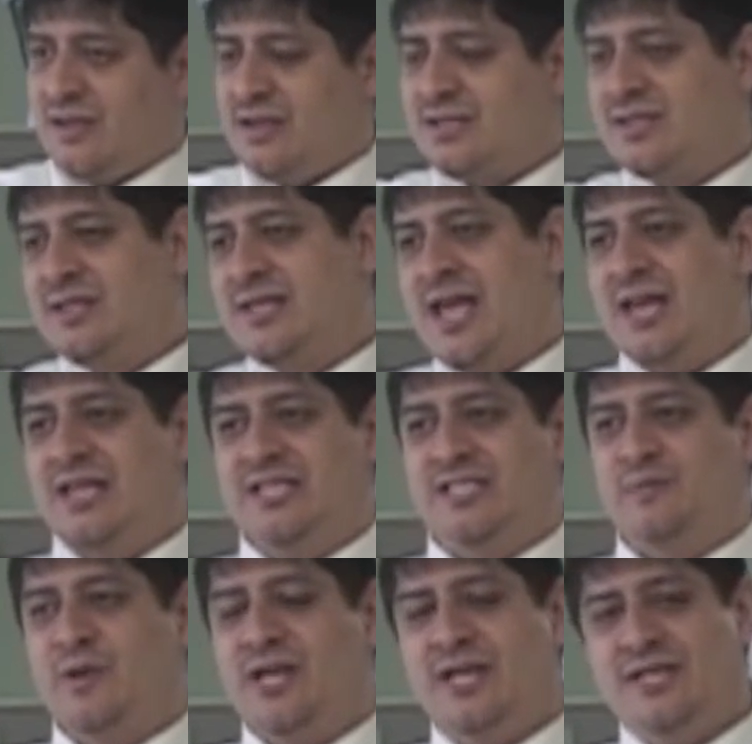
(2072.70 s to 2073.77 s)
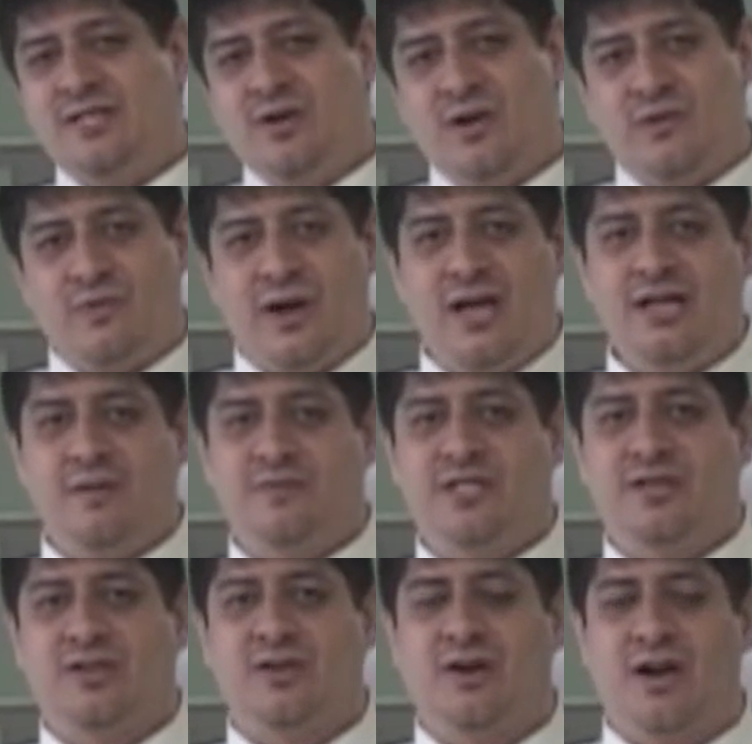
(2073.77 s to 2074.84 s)
It's gaining speed. He's going right up
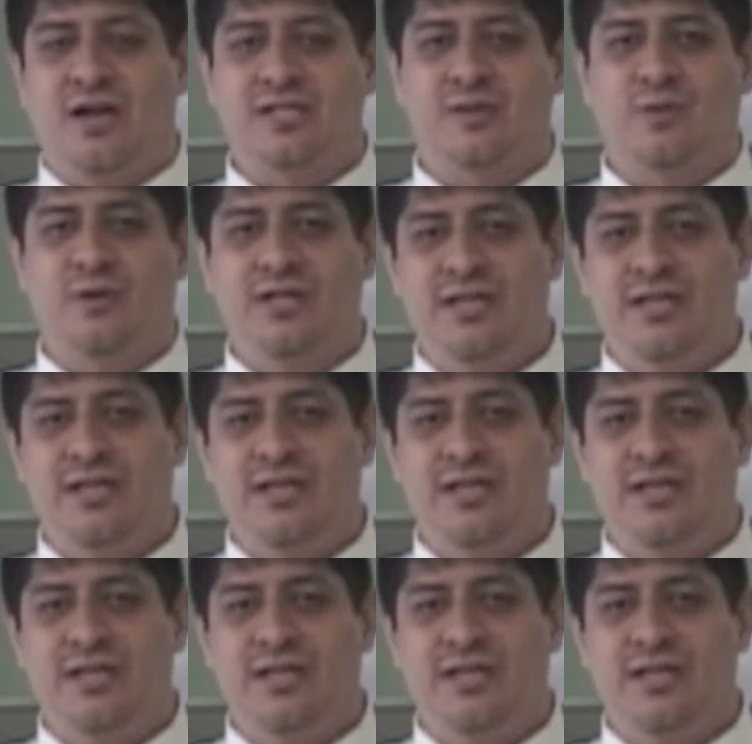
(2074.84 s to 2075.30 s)
to the cross where